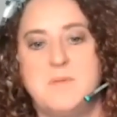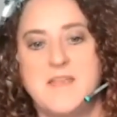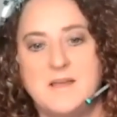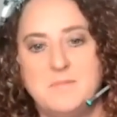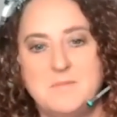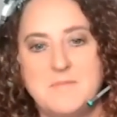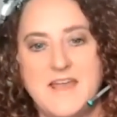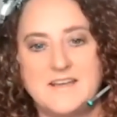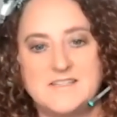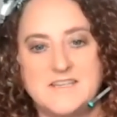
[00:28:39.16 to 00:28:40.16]
pick up the
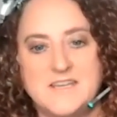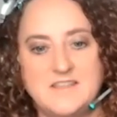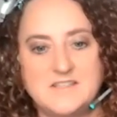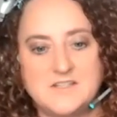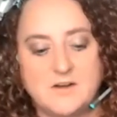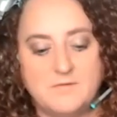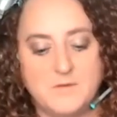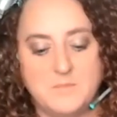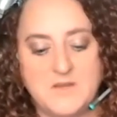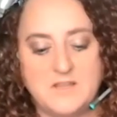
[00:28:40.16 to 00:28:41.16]
magazine, they start
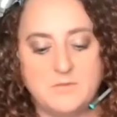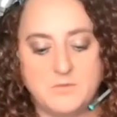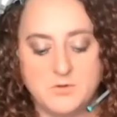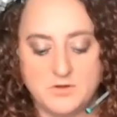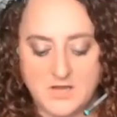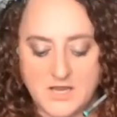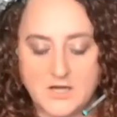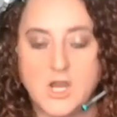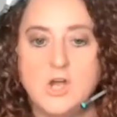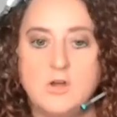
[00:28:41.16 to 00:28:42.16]
flipping through. They're
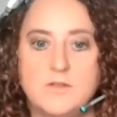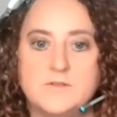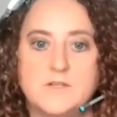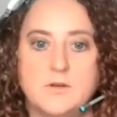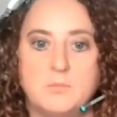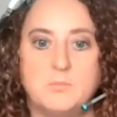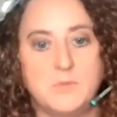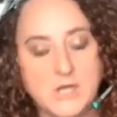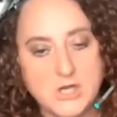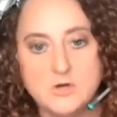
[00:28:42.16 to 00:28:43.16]
like, oh, those are
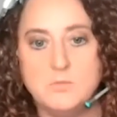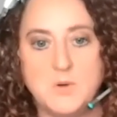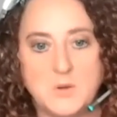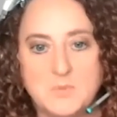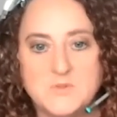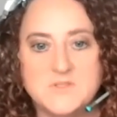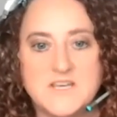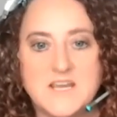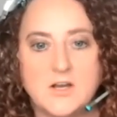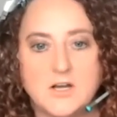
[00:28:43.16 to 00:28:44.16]
cute purple
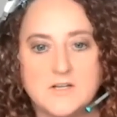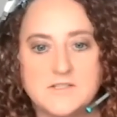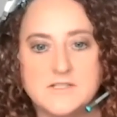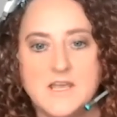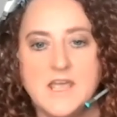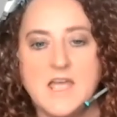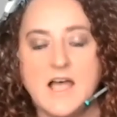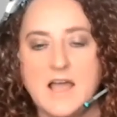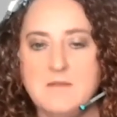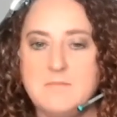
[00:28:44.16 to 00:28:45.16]
sneakers.
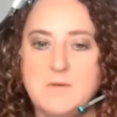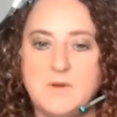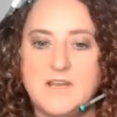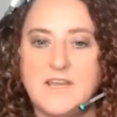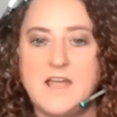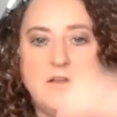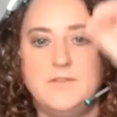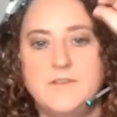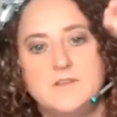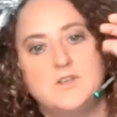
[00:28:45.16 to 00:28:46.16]
I might want to get
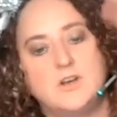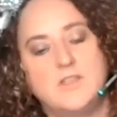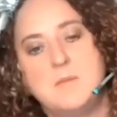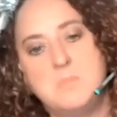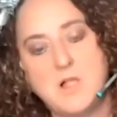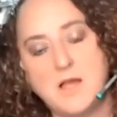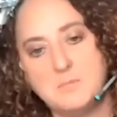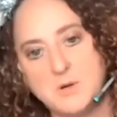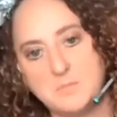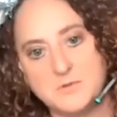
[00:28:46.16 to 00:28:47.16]
healthy this year. And they
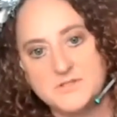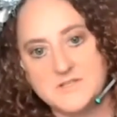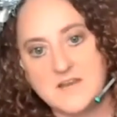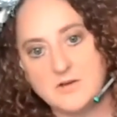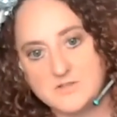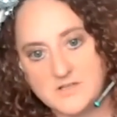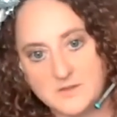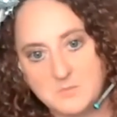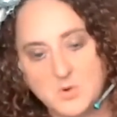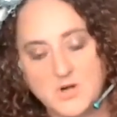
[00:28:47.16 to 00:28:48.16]
plop purple sneakers
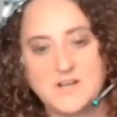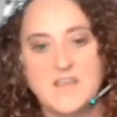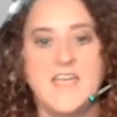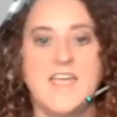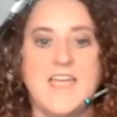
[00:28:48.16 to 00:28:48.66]
on the board.